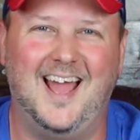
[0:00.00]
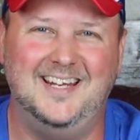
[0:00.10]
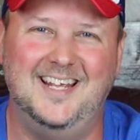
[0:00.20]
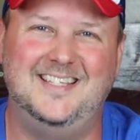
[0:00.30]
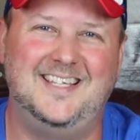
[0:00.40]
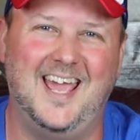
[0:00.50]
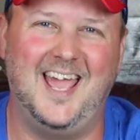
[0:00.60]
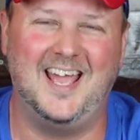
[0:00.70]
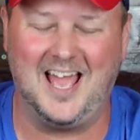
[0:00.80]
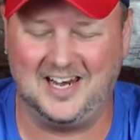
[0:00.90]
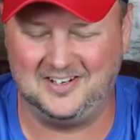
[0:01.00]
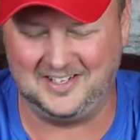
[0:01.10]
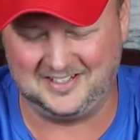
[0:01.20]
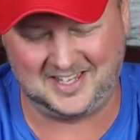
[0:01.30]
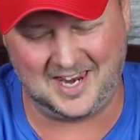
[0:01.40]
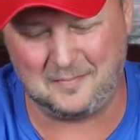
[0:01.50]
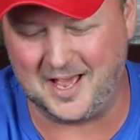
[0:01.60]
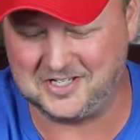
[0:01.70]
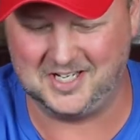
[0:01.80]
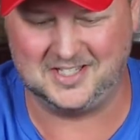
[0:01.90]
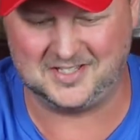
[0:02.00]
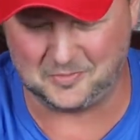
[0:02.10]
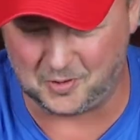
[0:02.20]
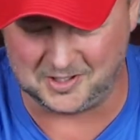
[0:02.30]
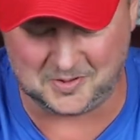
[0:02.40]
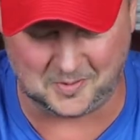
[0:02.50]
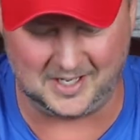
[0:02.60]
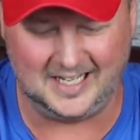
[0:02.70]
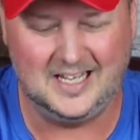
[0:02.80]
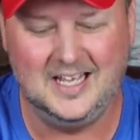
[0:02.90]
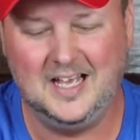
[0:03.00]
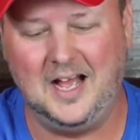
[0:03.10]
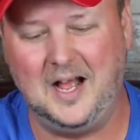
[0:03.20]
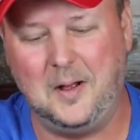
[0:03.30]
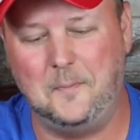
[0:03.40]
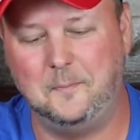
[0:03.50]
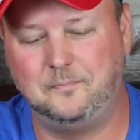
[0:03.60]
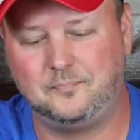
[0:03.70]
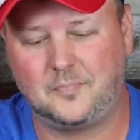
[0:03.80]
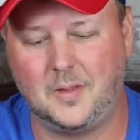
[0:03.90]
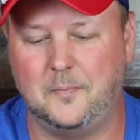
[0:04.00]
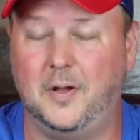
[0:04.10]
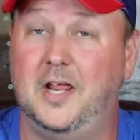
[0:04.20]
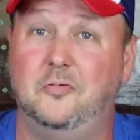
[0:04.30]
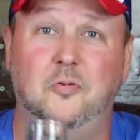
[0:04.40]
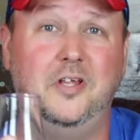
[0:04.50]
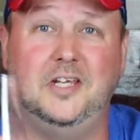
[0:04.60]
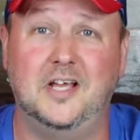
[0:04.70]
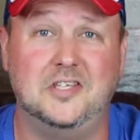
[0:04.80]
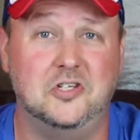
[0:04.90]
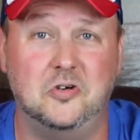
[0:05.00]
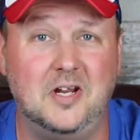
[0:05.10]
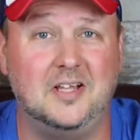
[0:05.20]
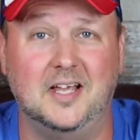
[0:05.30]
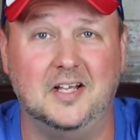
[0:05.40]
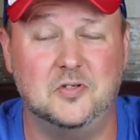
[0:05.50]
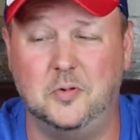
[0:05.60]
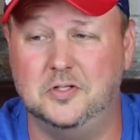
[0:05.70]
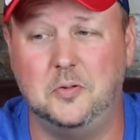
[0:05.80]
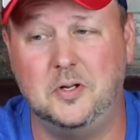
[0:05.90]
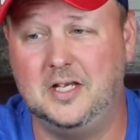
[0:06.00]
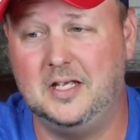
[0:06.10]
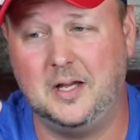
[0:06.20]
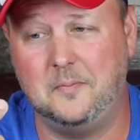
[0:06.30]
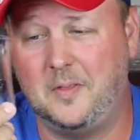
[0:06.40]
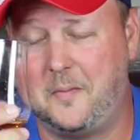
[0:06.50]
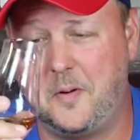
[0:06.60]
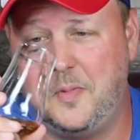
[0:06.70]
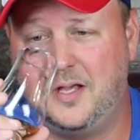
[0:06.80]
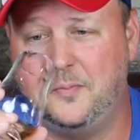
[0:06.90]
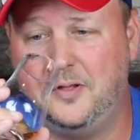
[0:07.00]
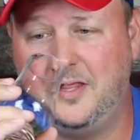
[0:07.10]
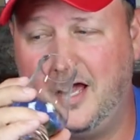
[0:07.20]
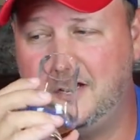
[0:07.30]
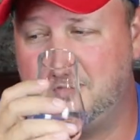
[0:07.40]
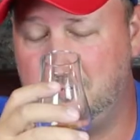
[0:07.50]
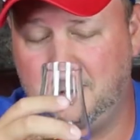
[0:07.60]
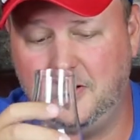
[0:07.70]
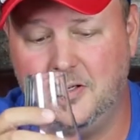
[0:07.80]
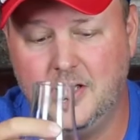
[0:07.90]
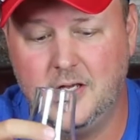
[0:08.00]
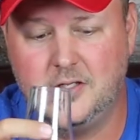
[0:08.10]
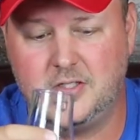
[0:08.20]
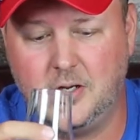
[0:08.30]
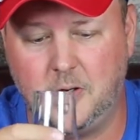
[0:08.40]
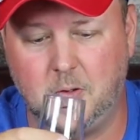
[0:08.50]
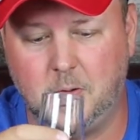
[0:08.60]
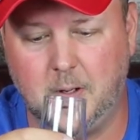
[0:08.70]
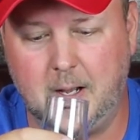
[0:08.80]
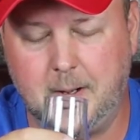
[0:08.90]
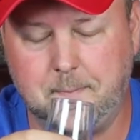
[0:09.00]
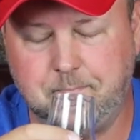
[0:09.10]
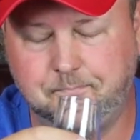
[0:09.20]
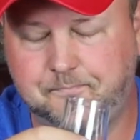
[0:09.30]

did say I can't imagine it's 120, but it really doesn't drink like it's 120. I'm going to be completely honest with you. So